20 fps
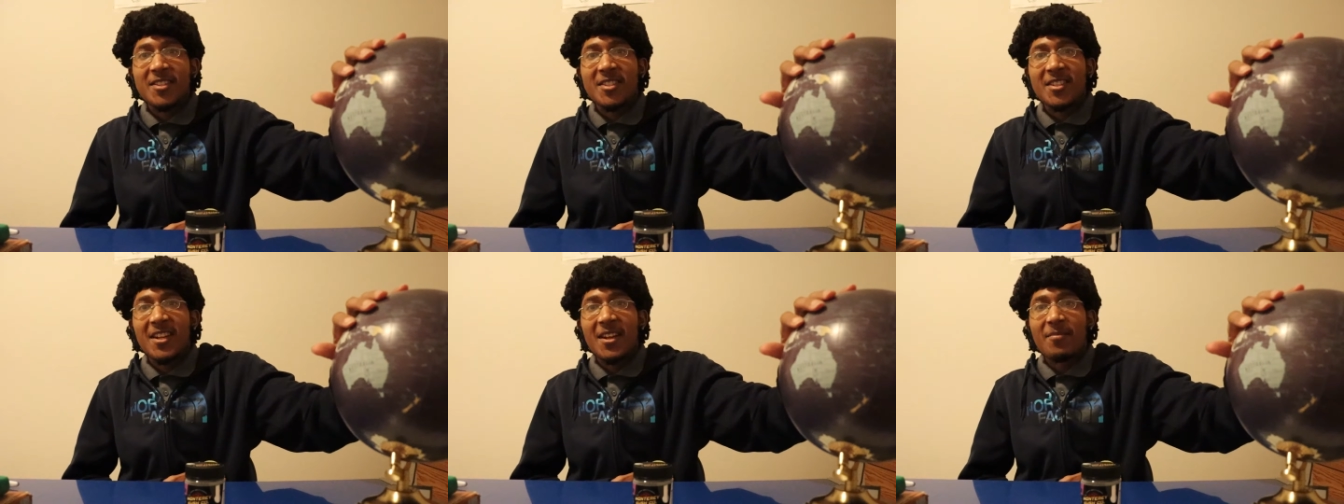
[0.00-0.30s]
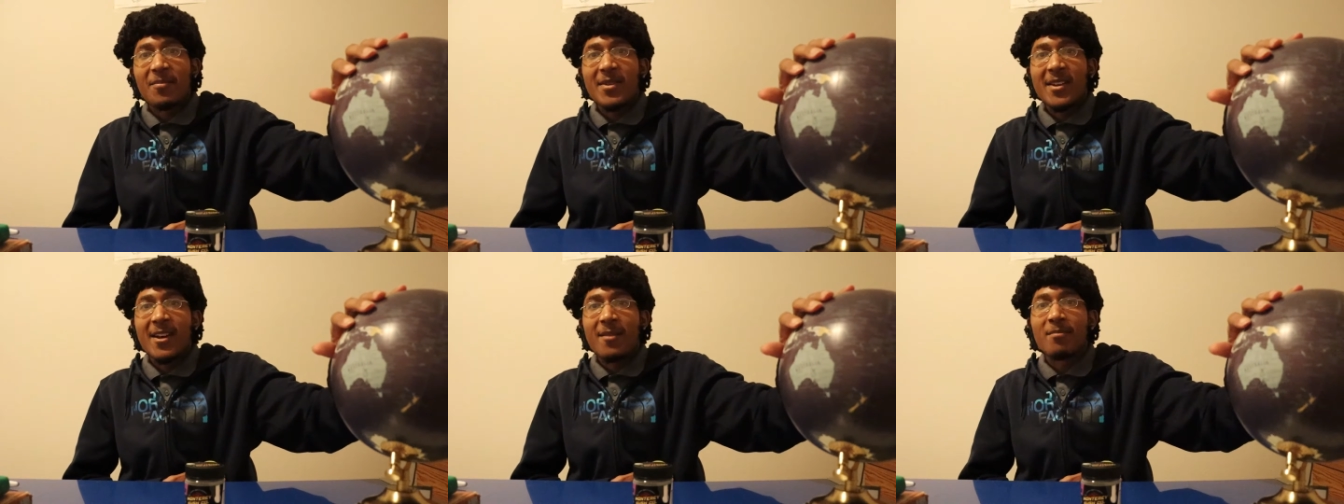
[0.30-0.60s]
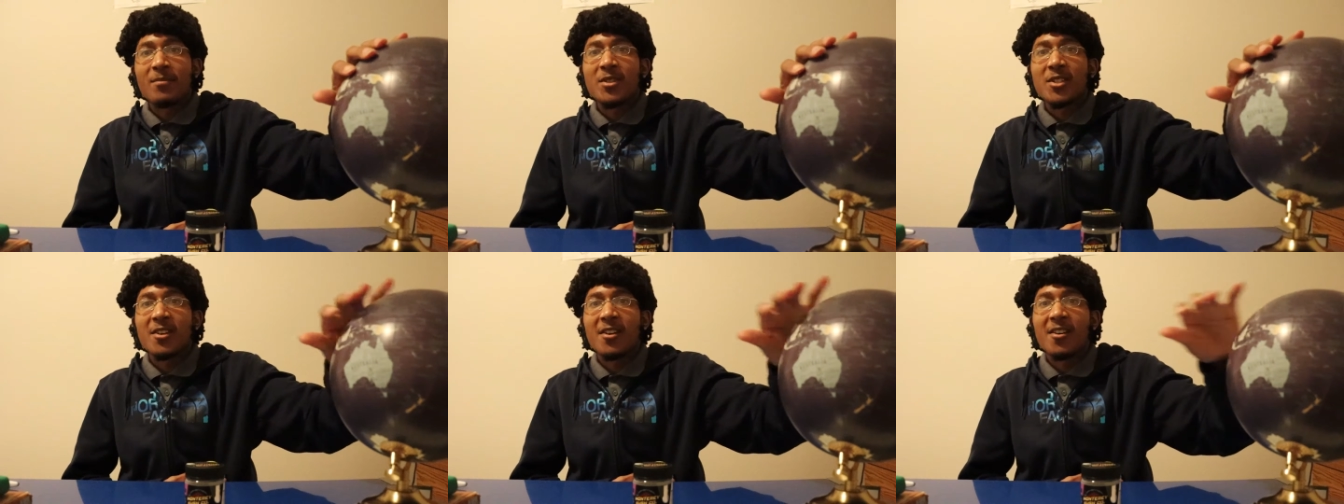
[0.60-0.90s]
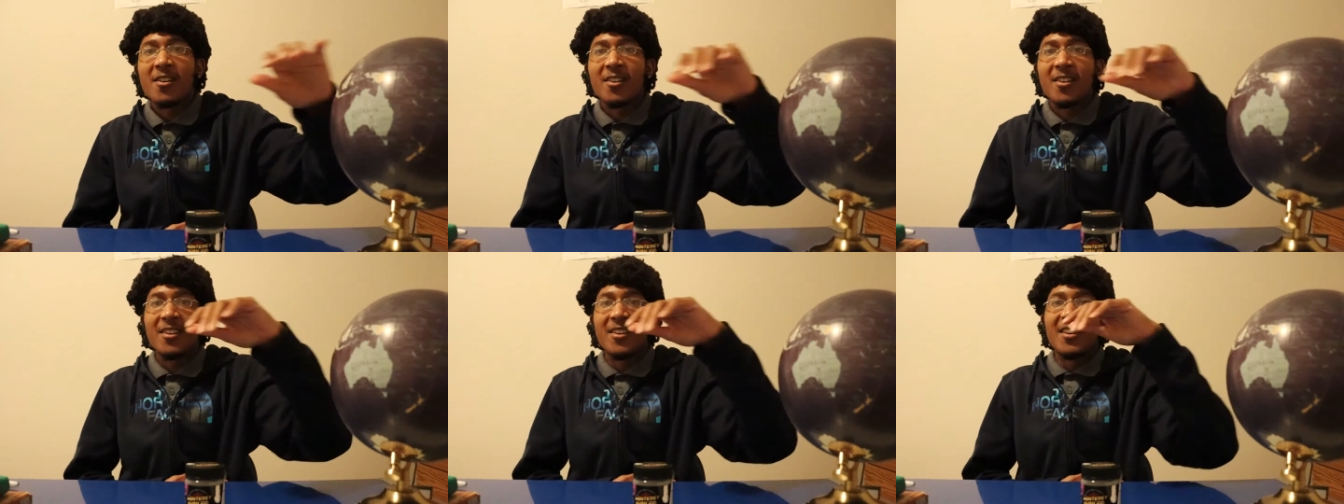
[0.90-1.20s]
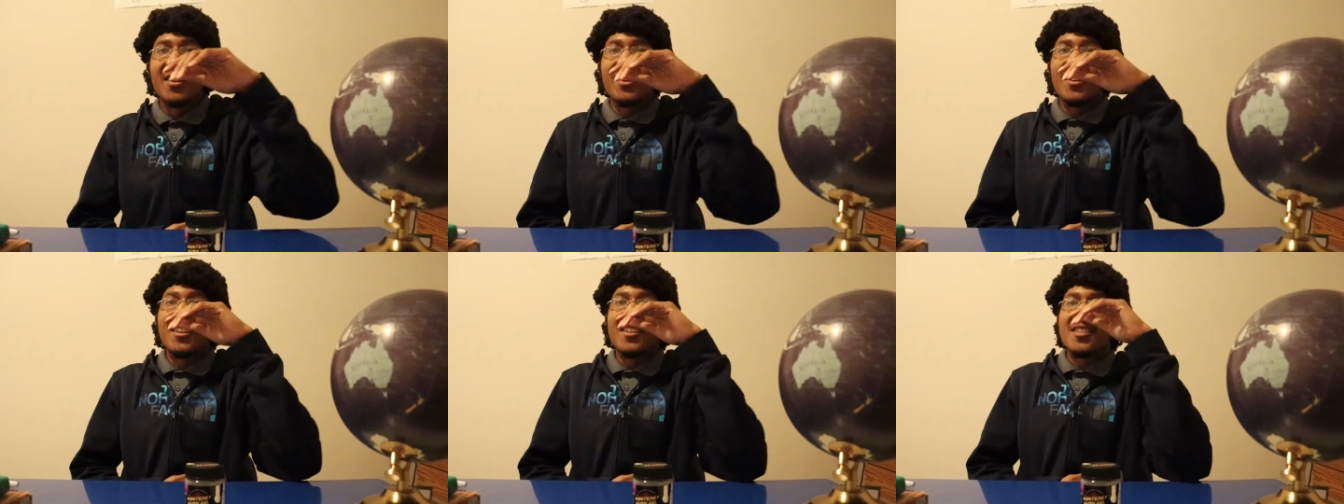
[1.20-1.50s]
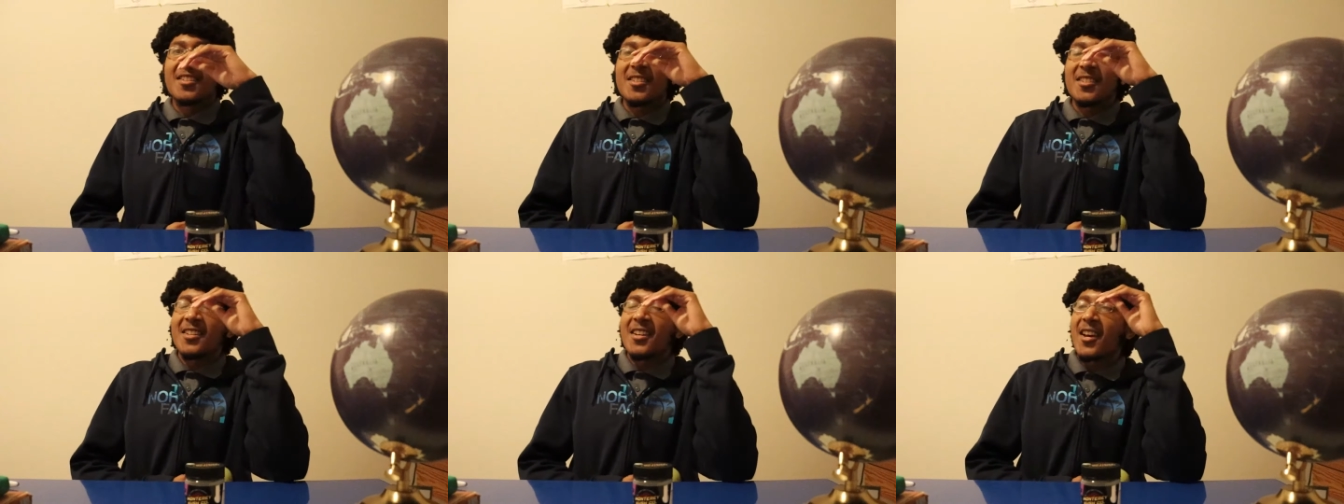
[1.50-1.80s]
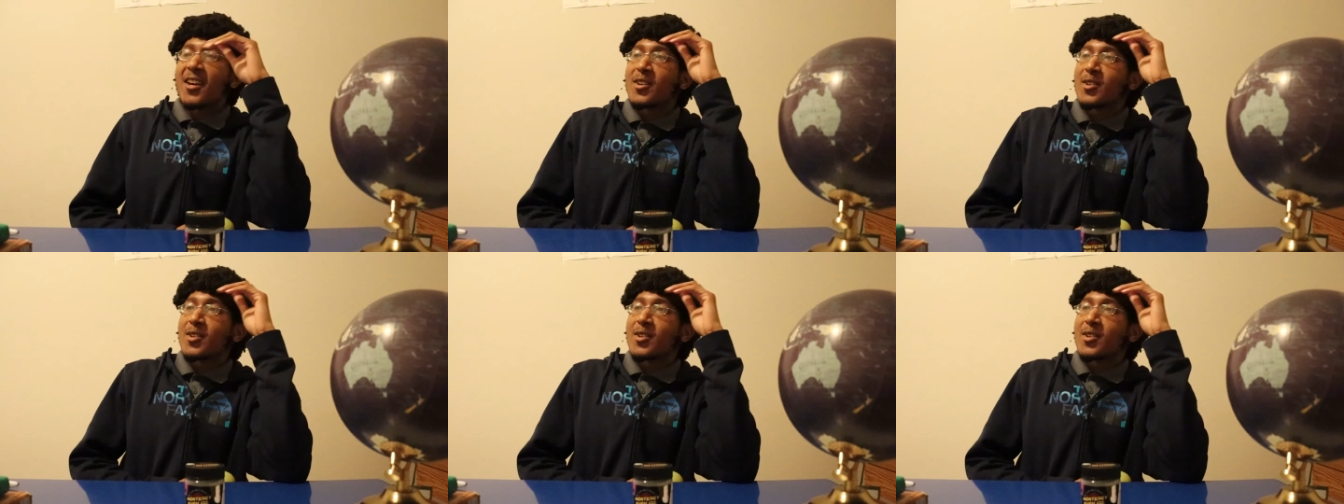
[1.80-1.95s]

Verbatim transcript: that's an Eminem song. See,